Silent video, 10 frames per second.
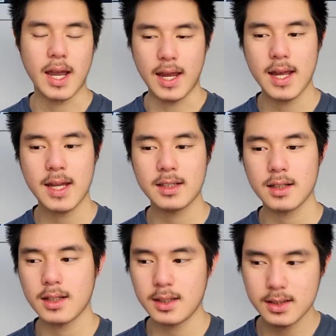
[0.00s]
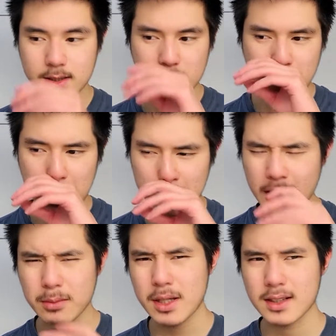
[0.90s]
And it is an
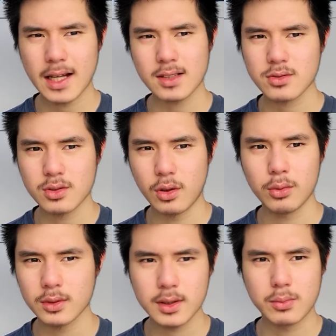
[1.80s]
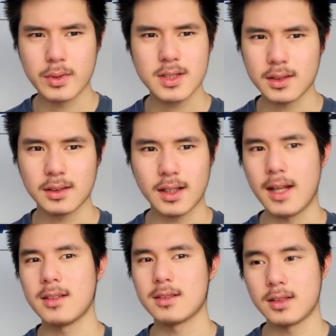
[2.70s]
anime that only recently
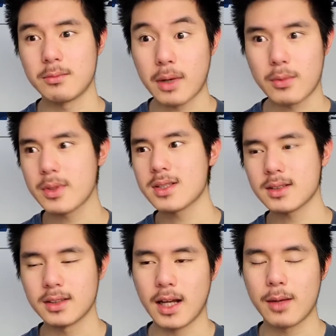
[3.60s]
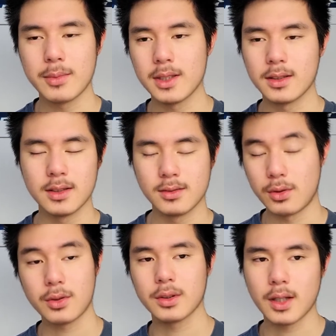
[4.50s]
ended, and by recently I mean in
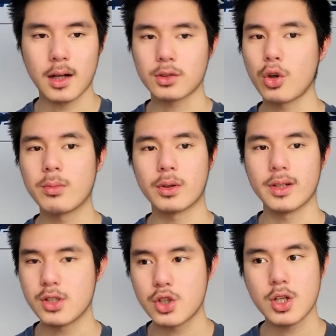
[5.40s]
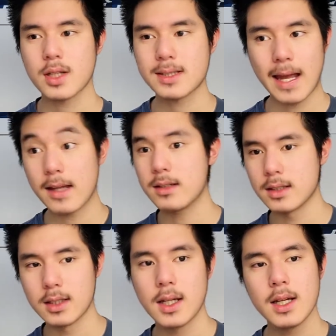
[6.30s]
early October. It just
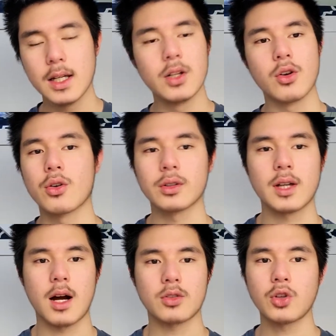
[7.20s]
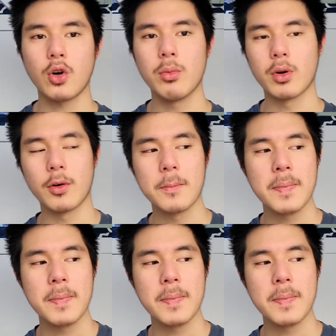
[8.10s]
ended in early October,